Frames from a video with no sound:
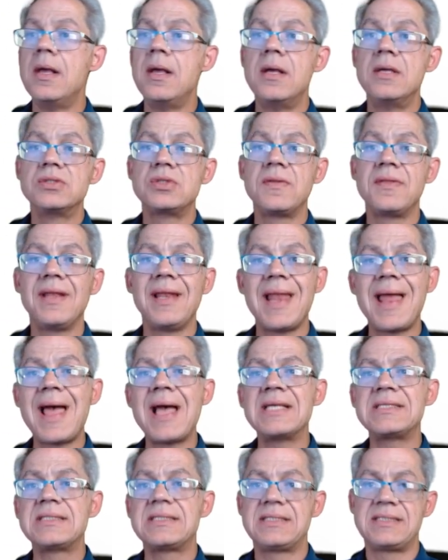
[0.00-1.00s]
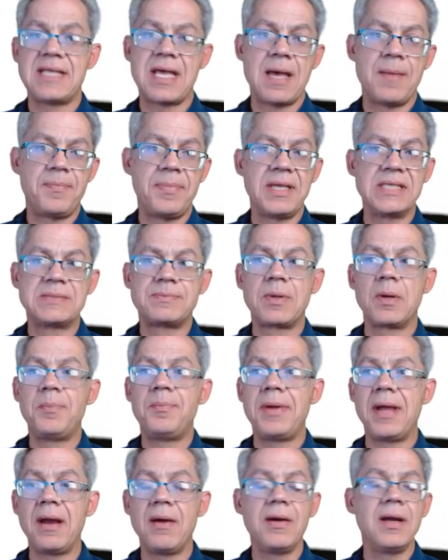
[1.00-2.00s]
So the last step is
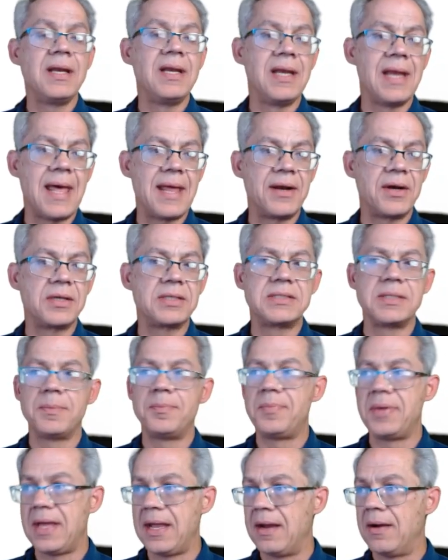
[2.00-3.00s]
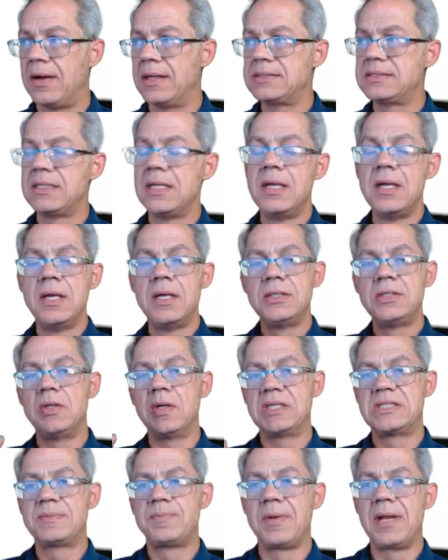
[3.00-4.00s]
prepare a letter to parents to
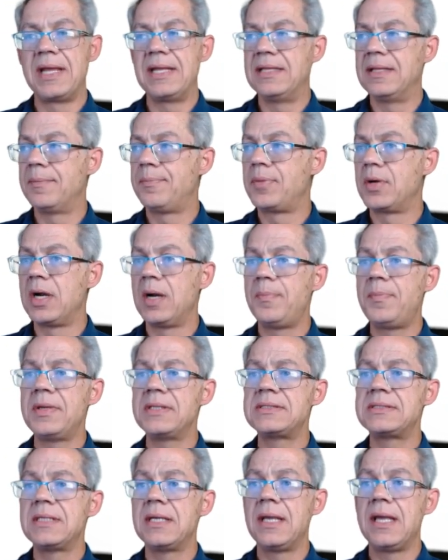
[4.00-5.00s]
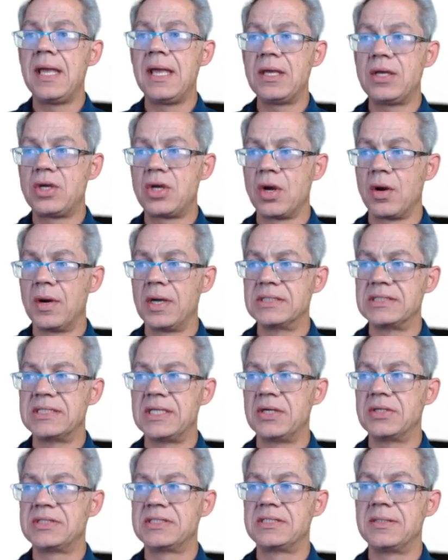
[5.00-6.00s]
explain the purpose, encourage
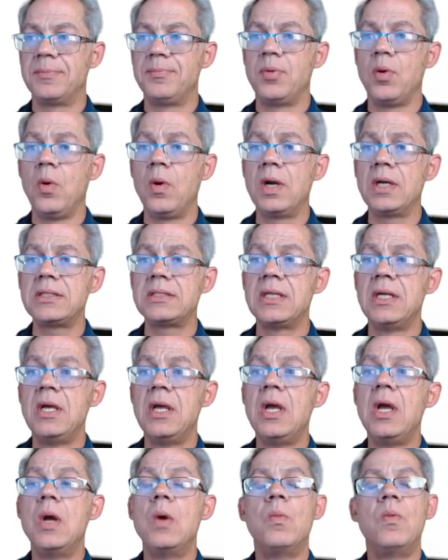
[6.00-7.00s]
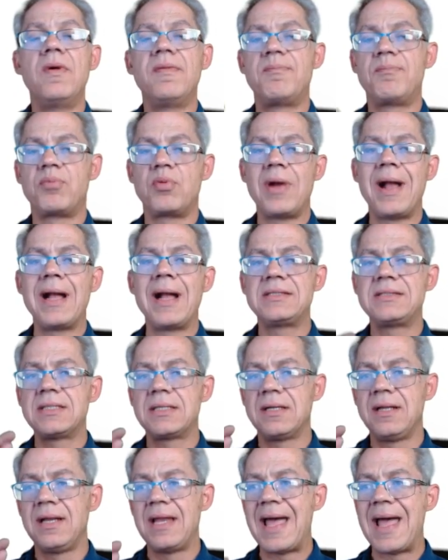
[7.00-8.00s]
their support with
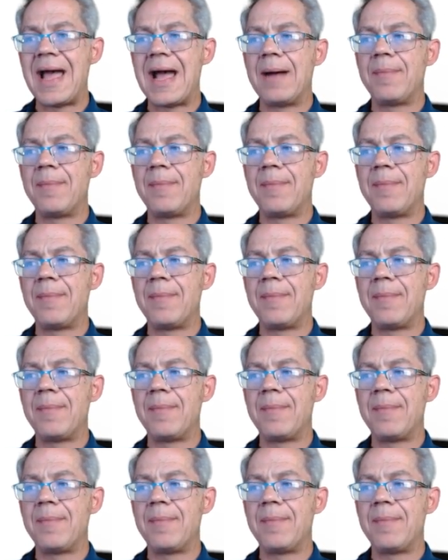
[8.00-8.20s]
practical